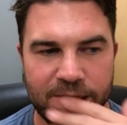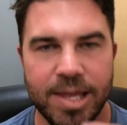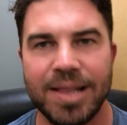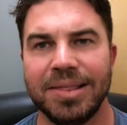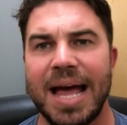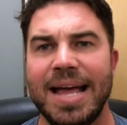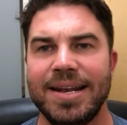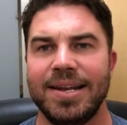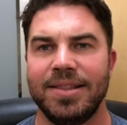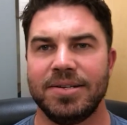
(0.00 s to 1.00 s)
Let
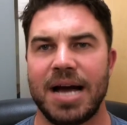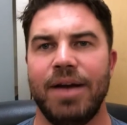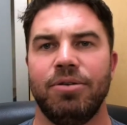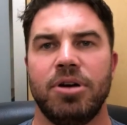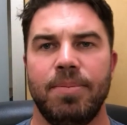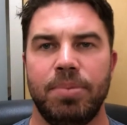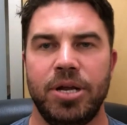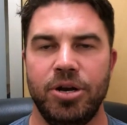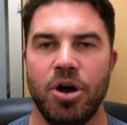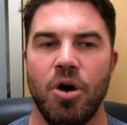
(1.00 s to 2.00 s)
the title company
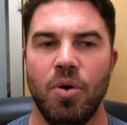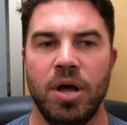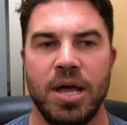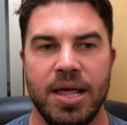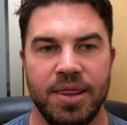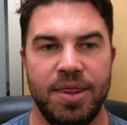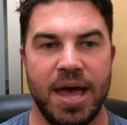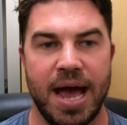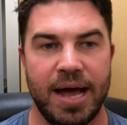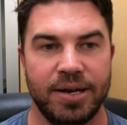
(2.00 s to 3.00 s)
know
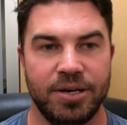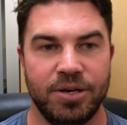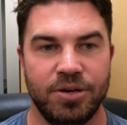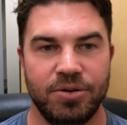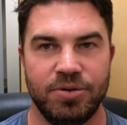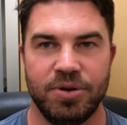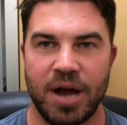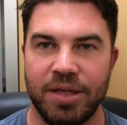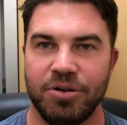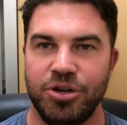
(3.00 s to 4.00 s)
that neither
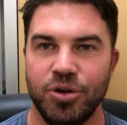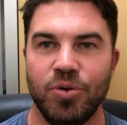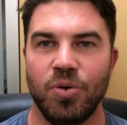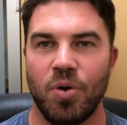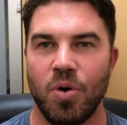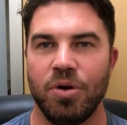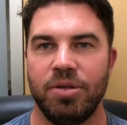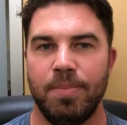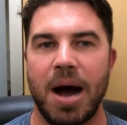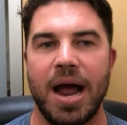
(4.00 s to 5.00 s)
you or the
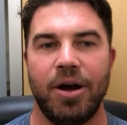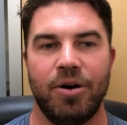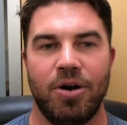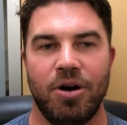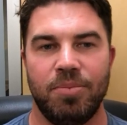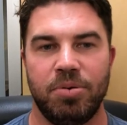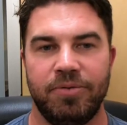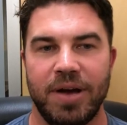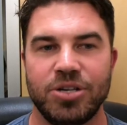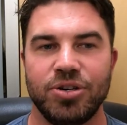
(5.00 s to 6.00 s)
buyer are
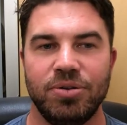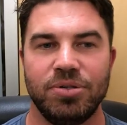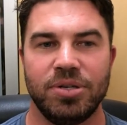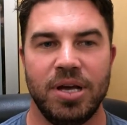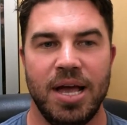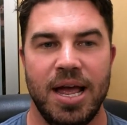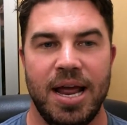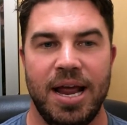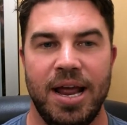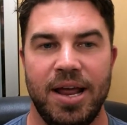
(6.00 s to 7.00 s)
professionals,
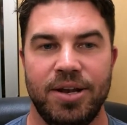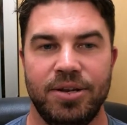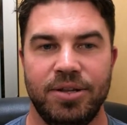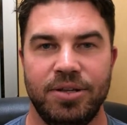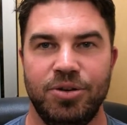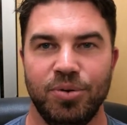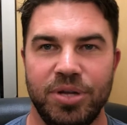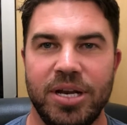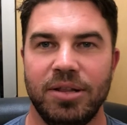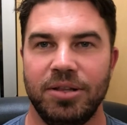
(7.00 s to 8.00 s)
and you'll need a
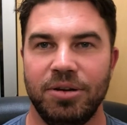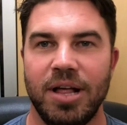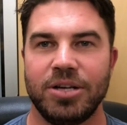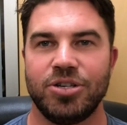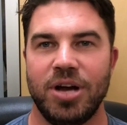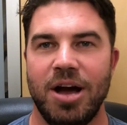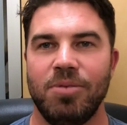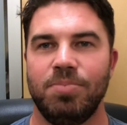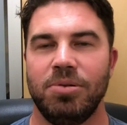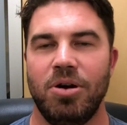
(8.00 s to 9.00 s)
little extra help
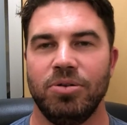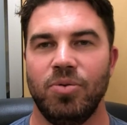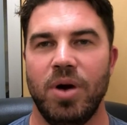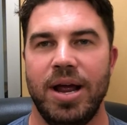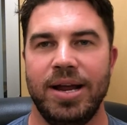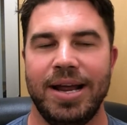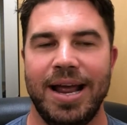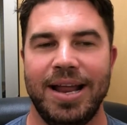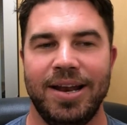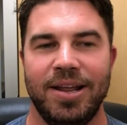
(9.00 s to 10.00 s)
along the way.
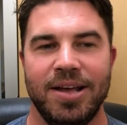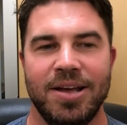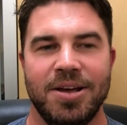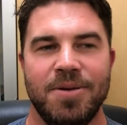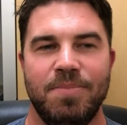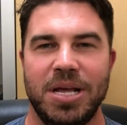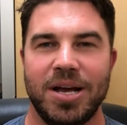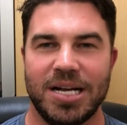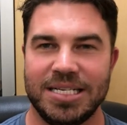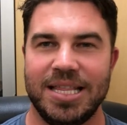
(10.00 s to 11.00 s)
And
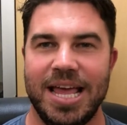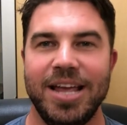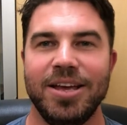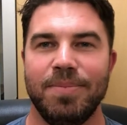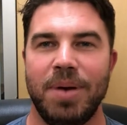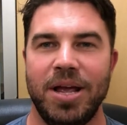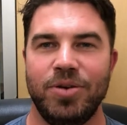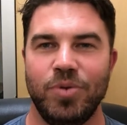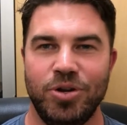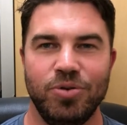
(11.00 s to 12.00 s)
because they get paid when
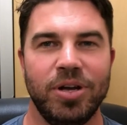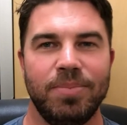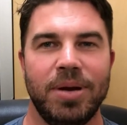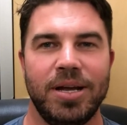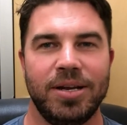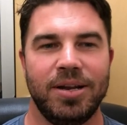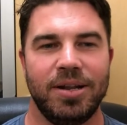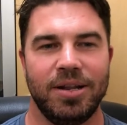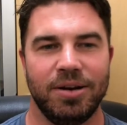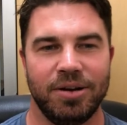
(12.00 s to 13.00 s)
you get paid,
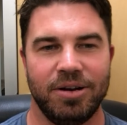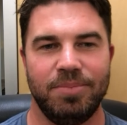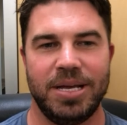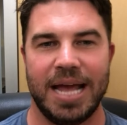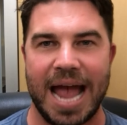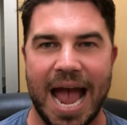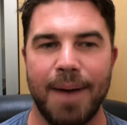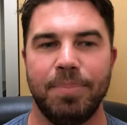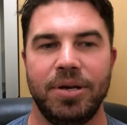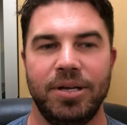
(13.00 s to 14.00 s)
they're going to be
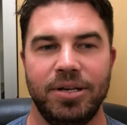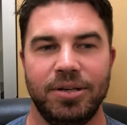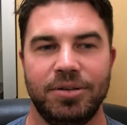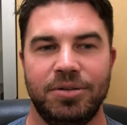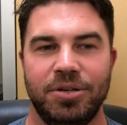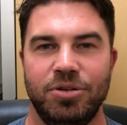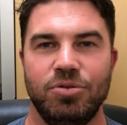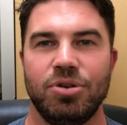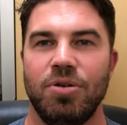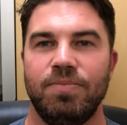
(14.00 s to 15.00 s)
happy to do
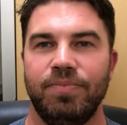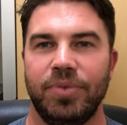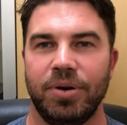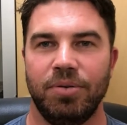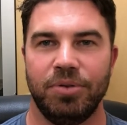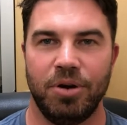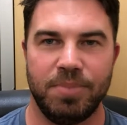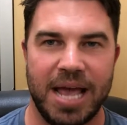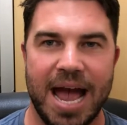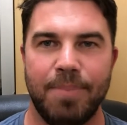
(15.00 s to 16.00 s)
so. They'll be
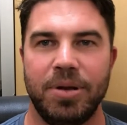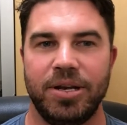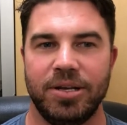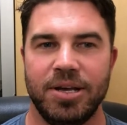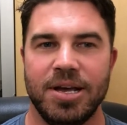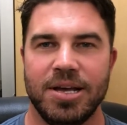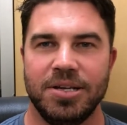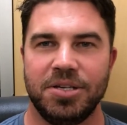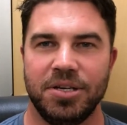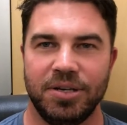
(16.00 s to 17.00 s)
happy
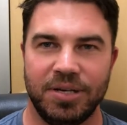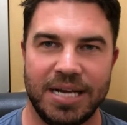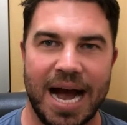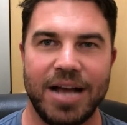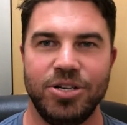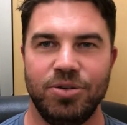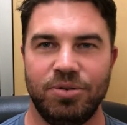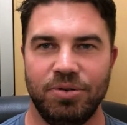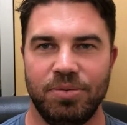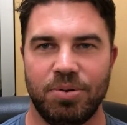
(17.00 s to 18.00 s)
to guide you through the
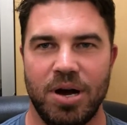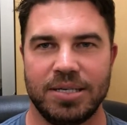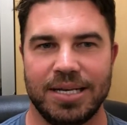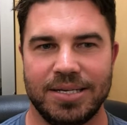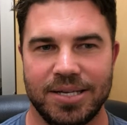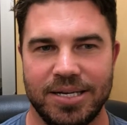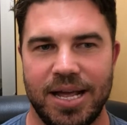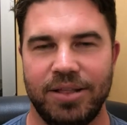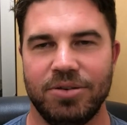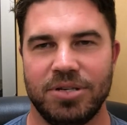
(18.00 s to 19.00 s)
process and take
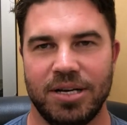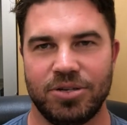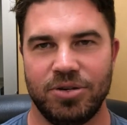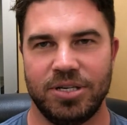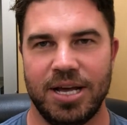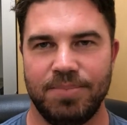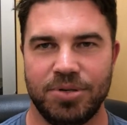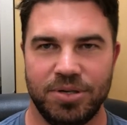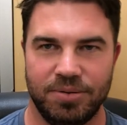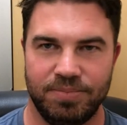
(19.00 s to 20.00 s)
those extra steps
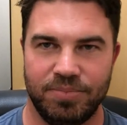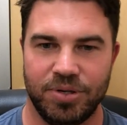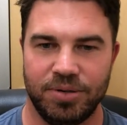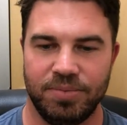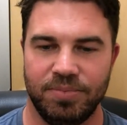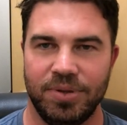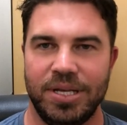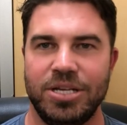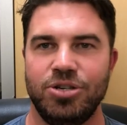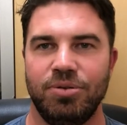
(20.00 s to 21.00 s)
to lead
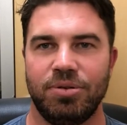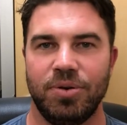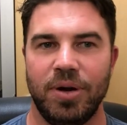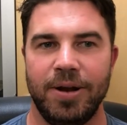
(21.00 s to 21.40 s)
you through it.